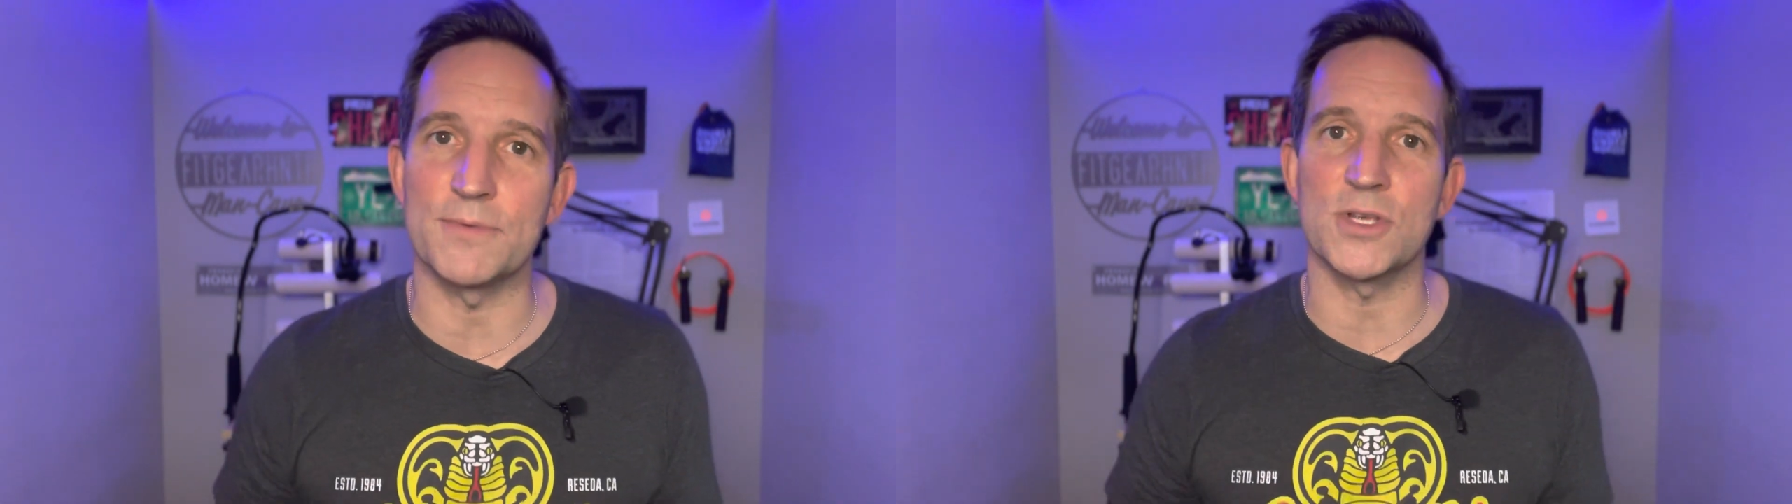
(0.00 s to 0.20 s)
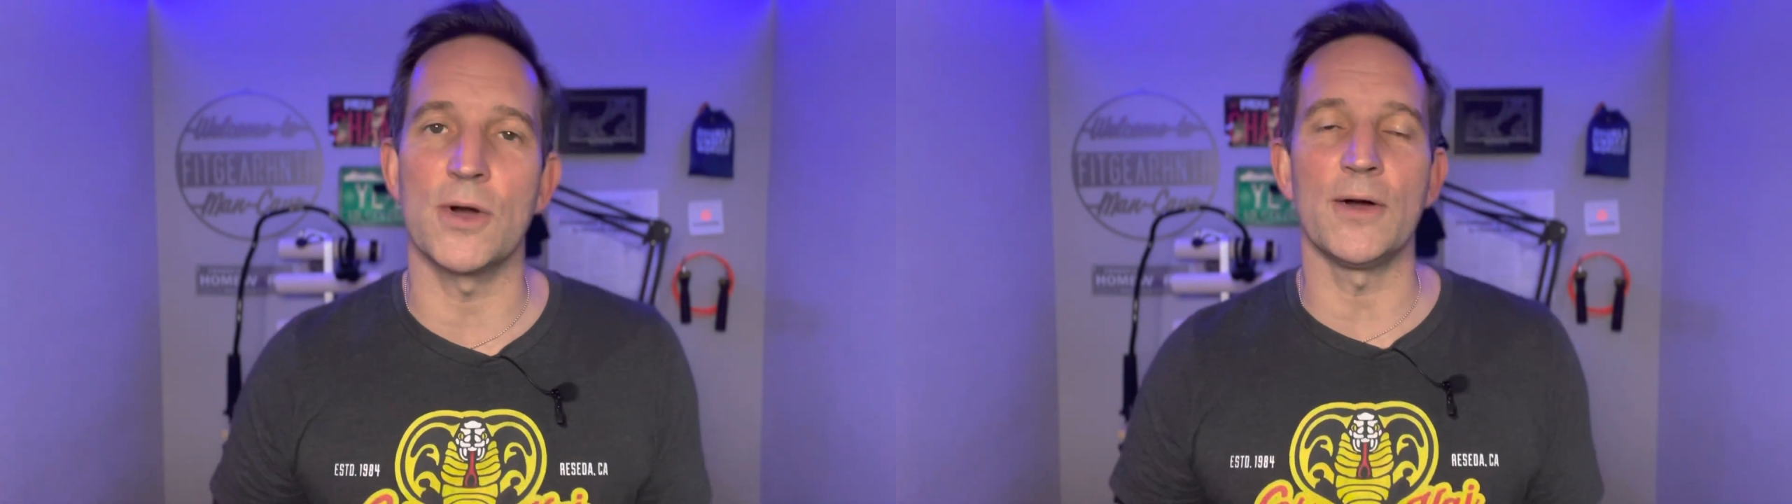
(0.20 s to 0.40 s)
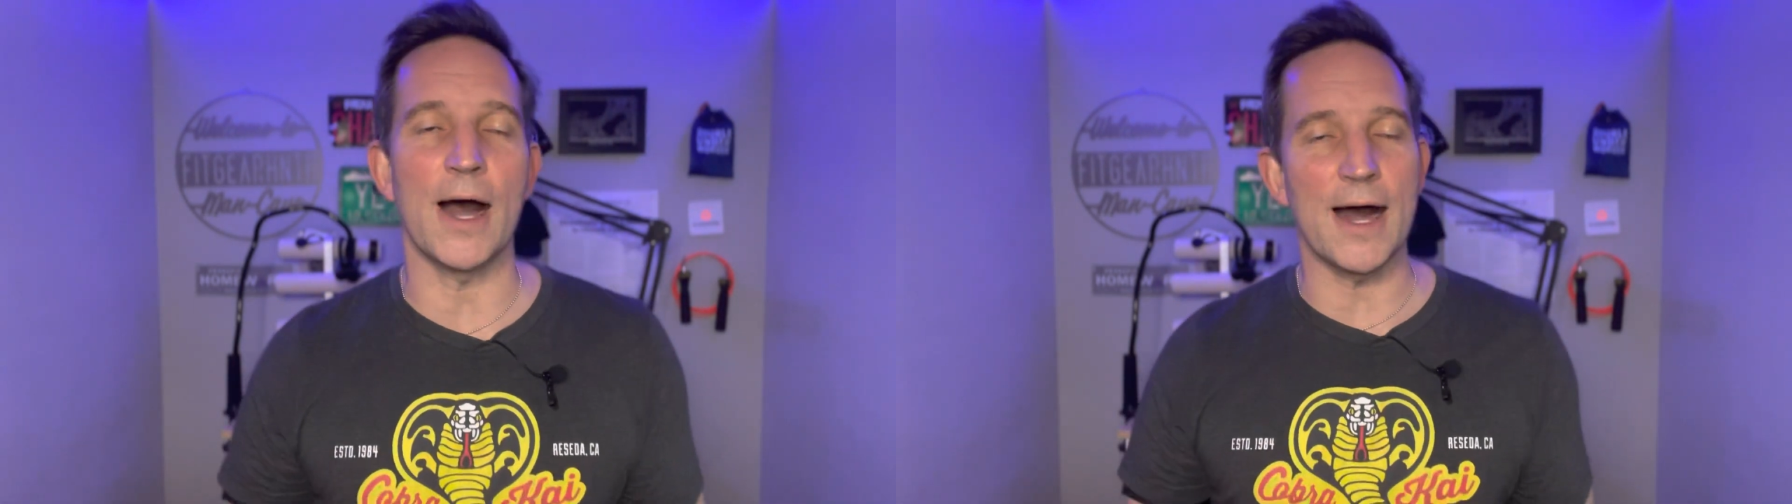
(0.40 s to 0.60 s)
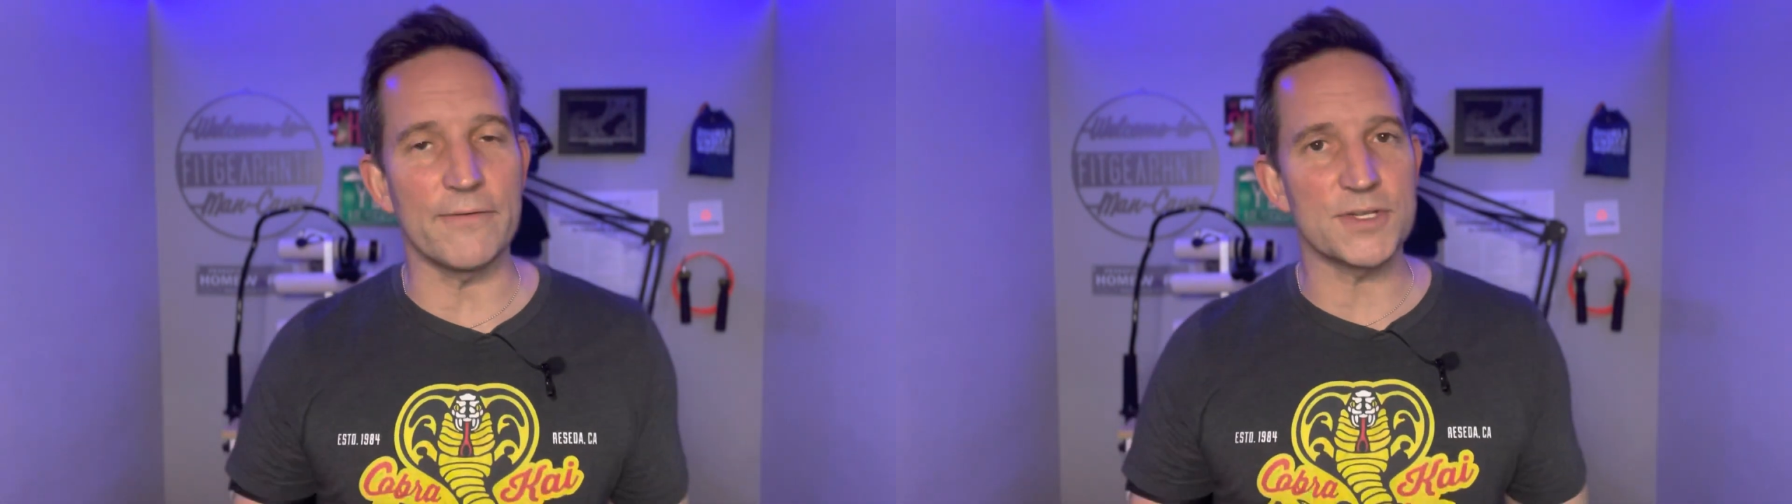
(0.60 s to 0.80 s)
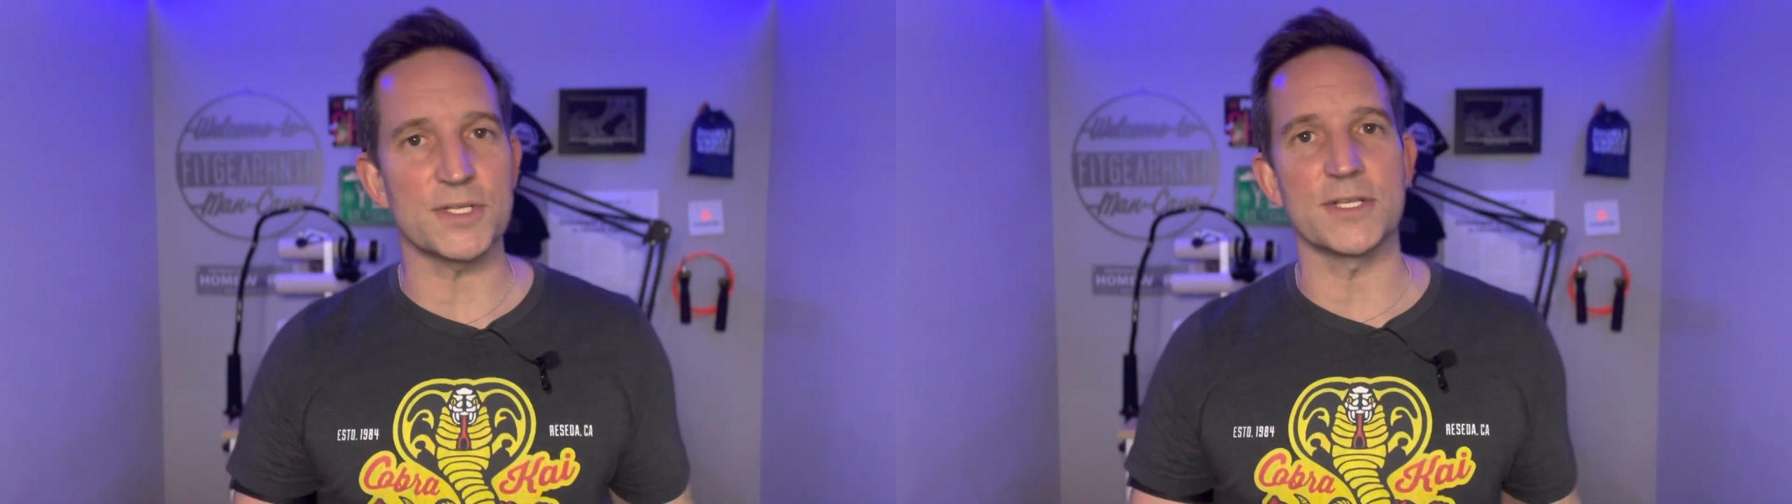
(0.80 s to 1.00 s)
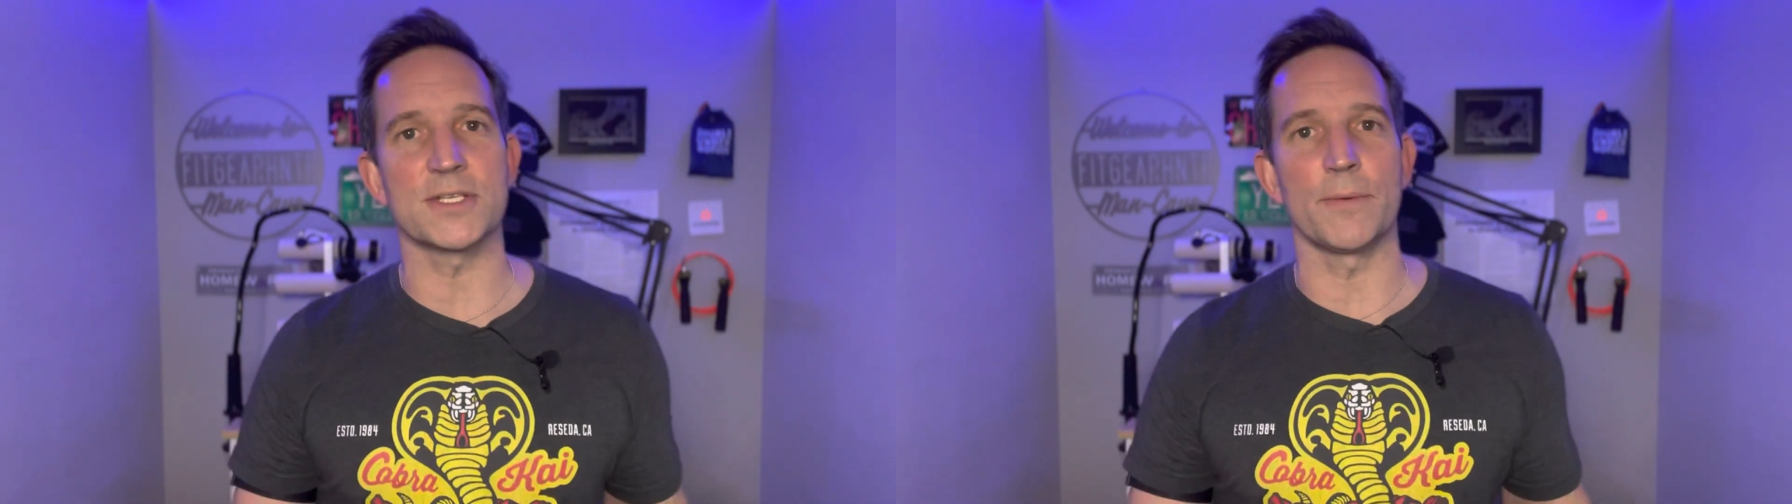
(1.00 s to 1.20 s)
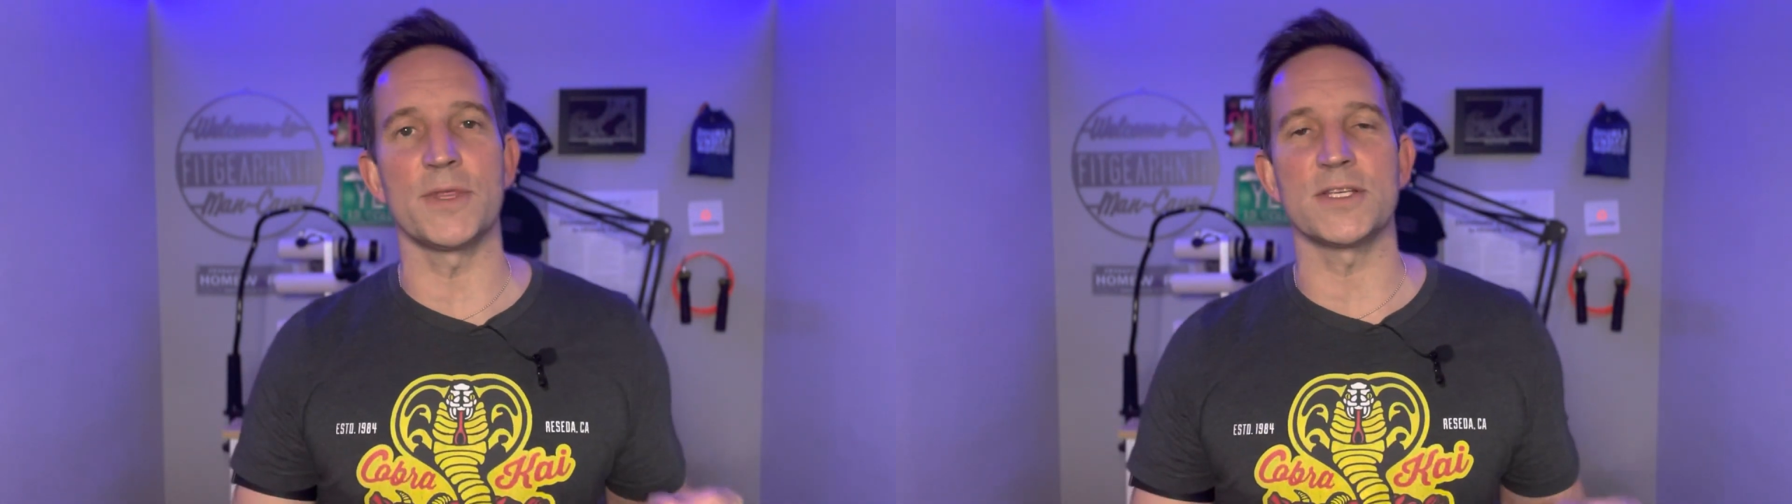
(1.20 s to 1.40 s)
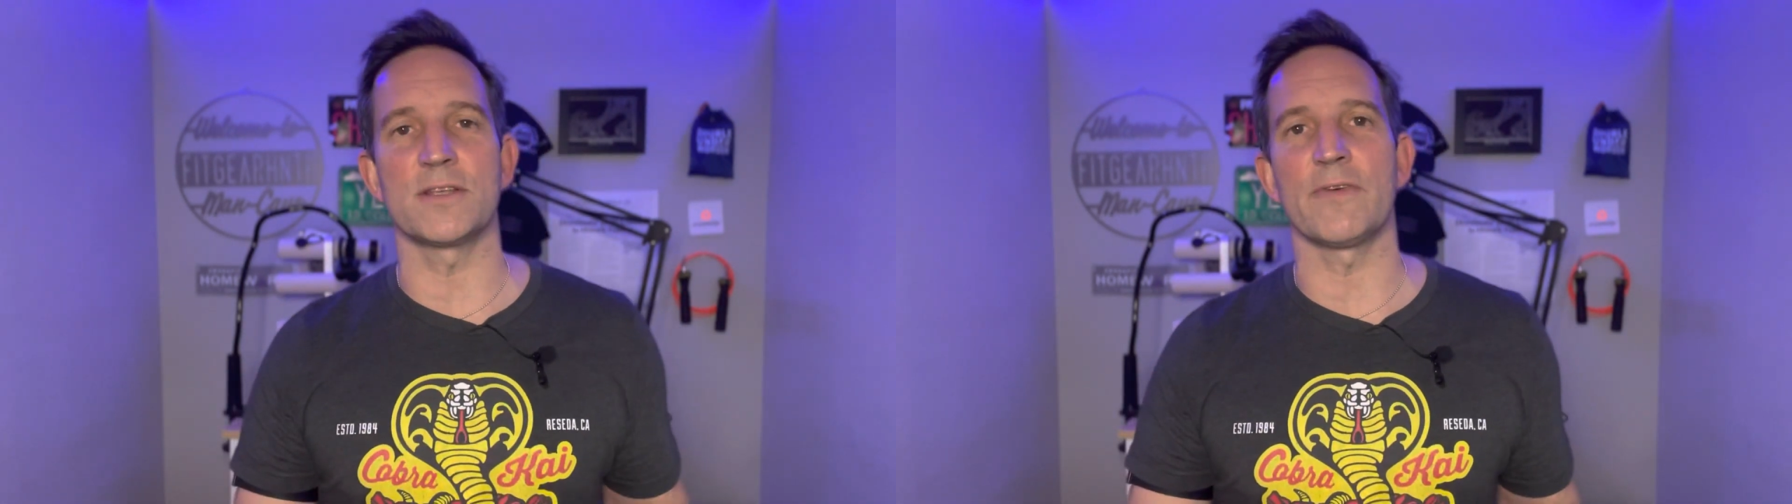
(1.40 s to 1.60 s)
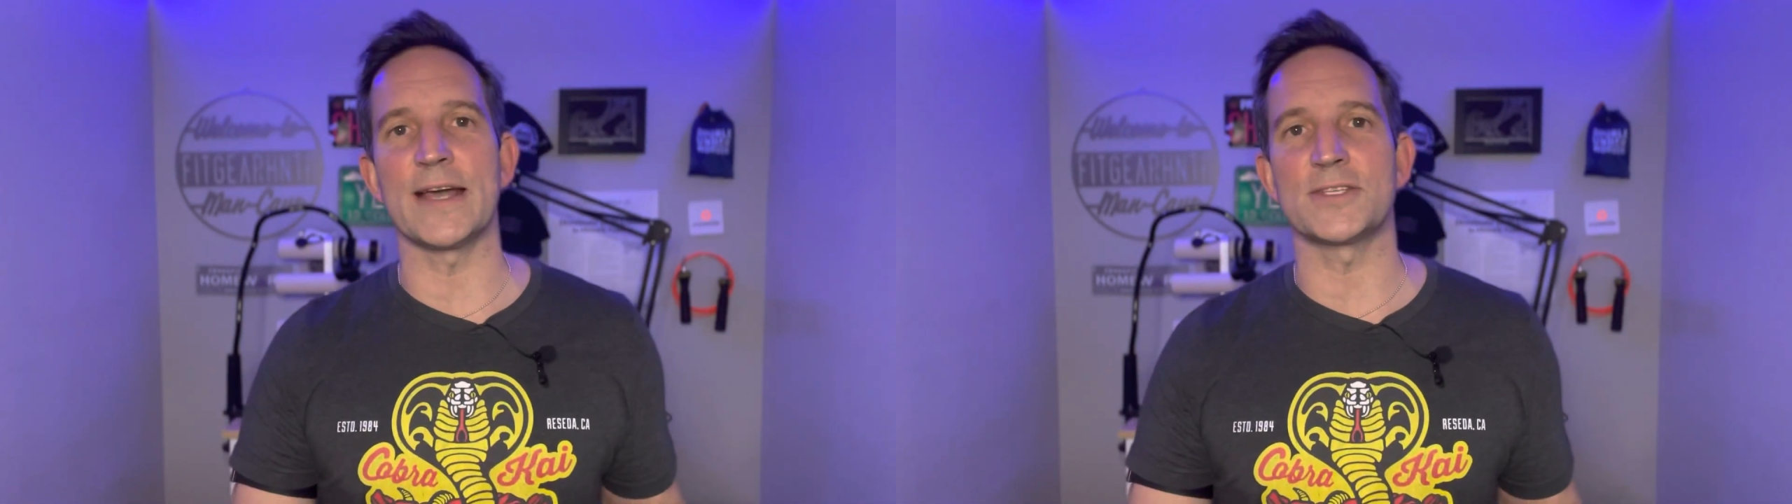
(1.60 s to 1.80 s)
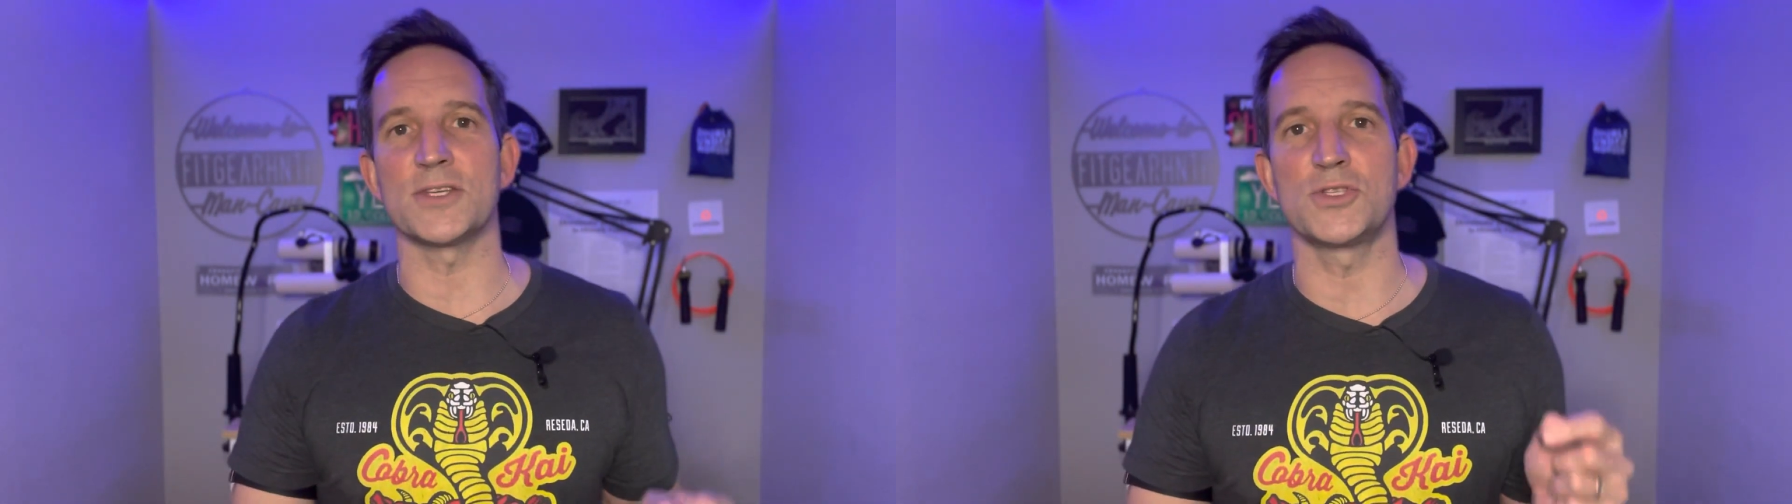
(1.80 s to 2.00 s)
So obviously some of these
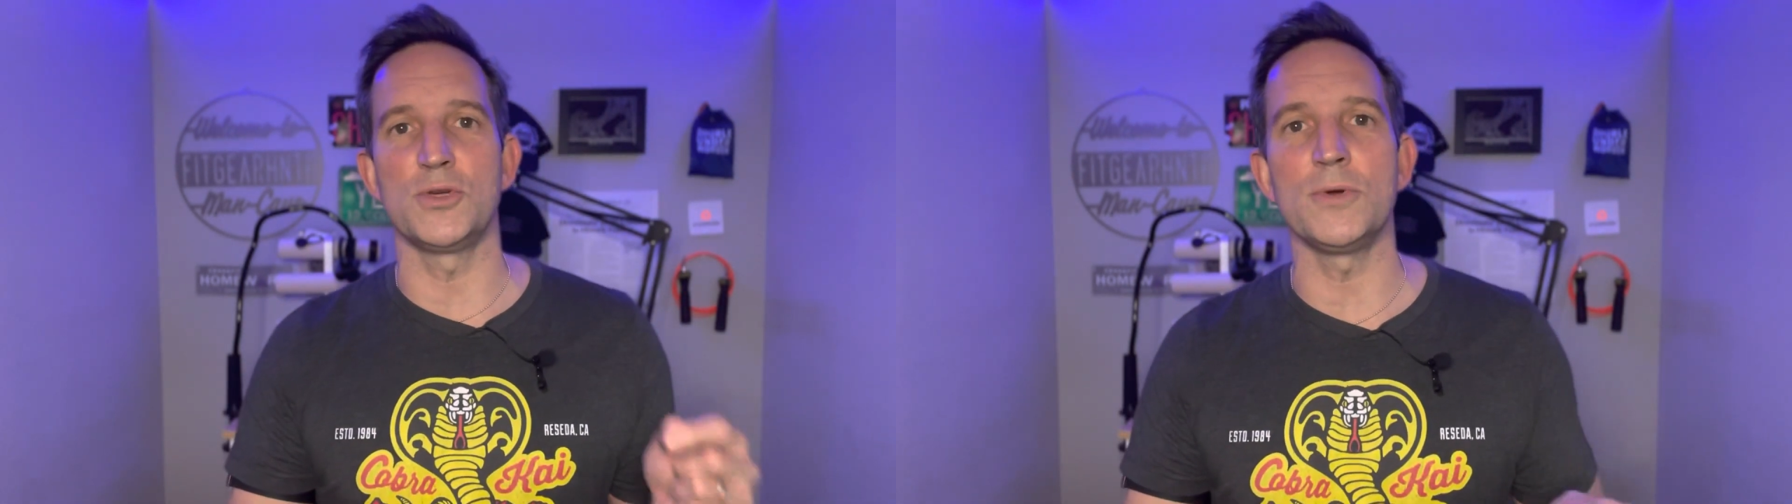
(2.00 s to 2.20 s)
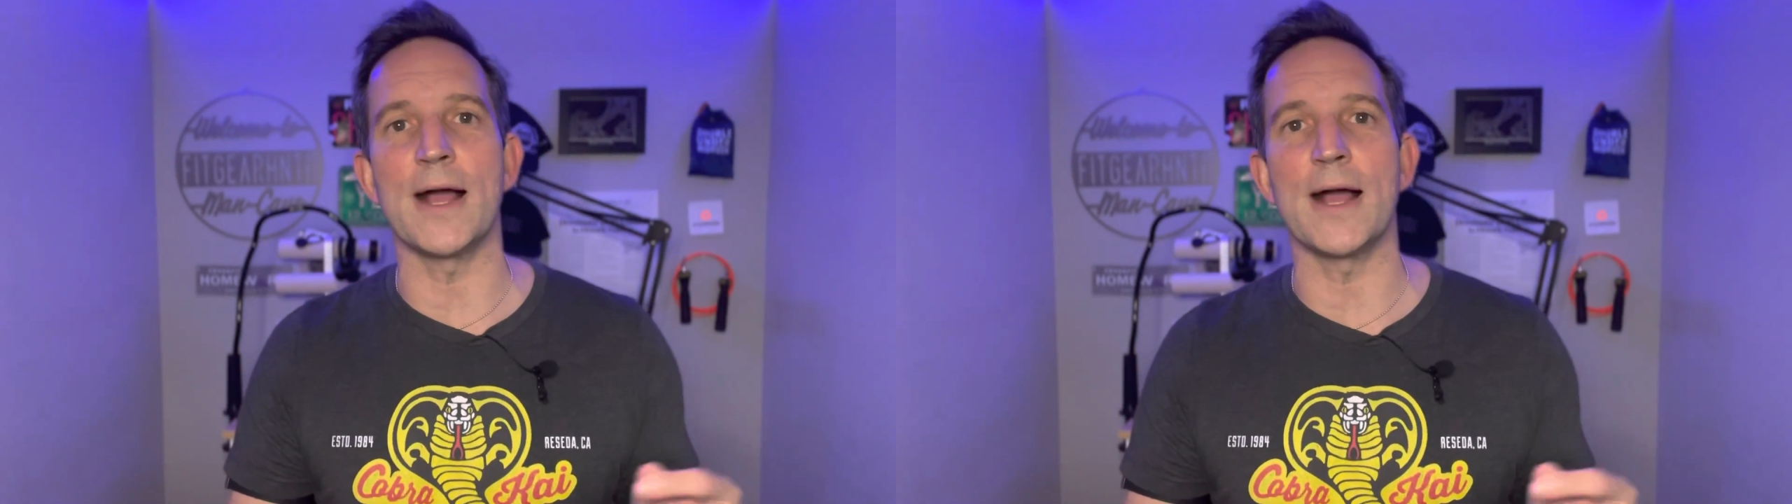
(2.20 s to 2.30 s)
devices do